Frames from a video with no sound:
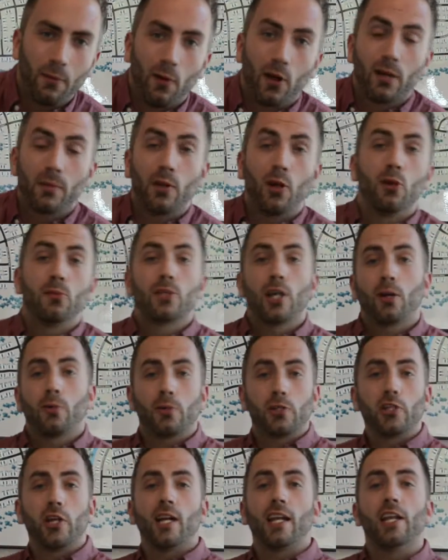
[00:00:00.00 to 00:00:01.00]
Welcome to Home Talk
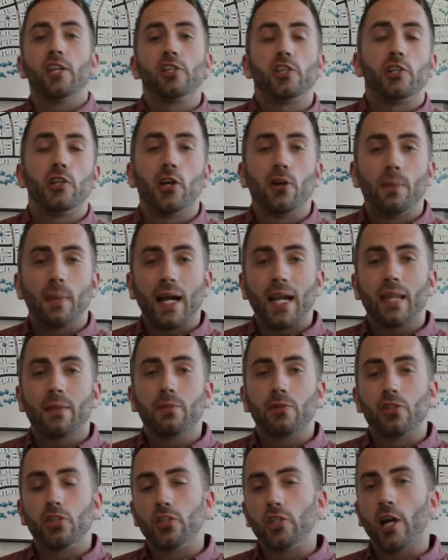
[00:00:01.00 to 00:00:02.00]
with John. As you know, my name
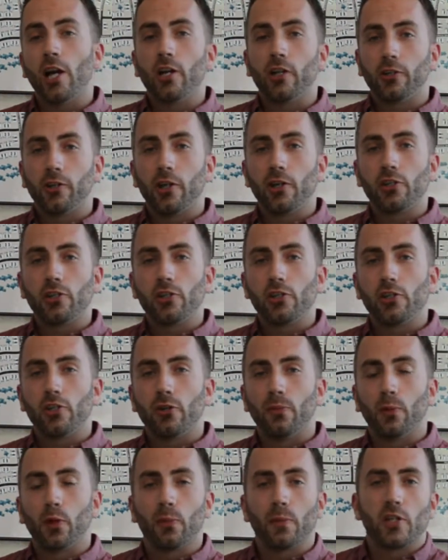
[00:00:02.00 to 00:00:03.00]
is John Krajc,
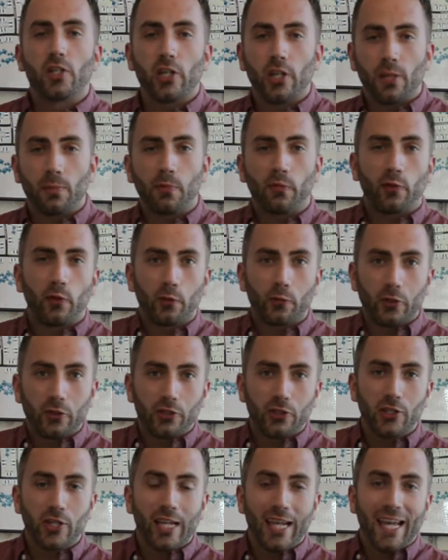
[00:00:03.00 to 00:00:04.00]
your Myrtle Beach area preferred
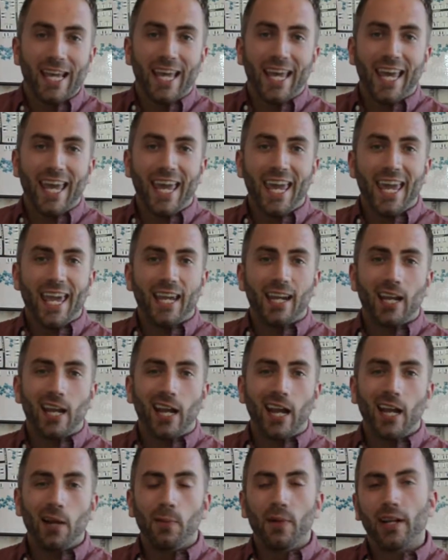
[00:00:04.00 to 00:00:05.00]
realtor, and I
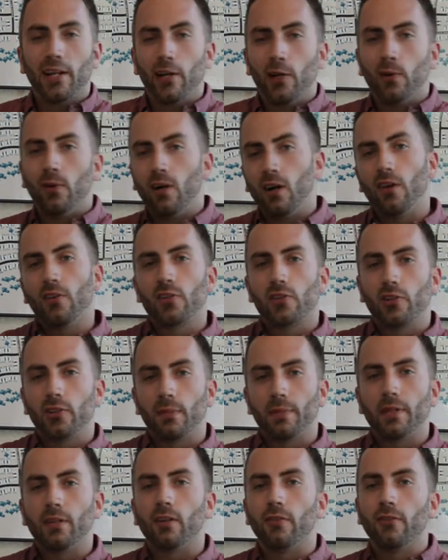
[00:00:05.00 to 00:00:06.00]
kind of want to go off
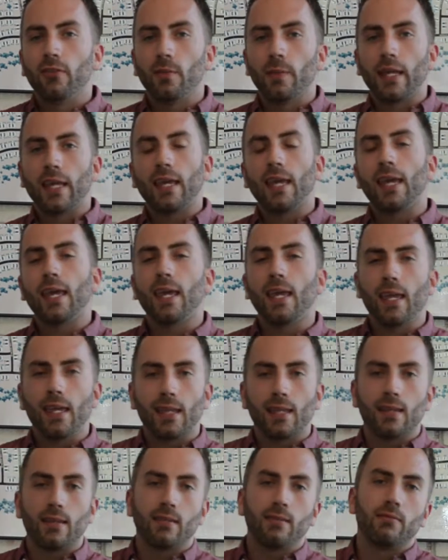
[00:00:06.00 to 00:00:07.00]
script here for a minute
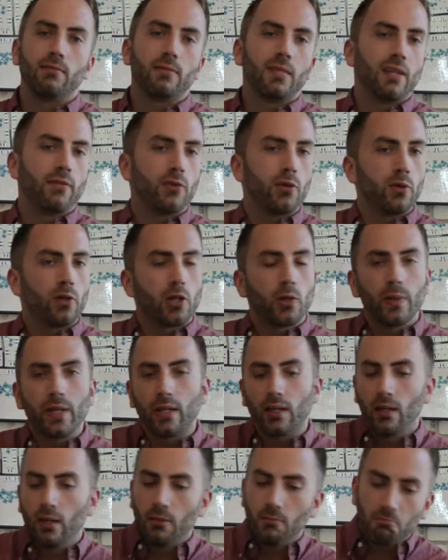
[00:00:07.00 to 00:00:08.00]
and give you a quick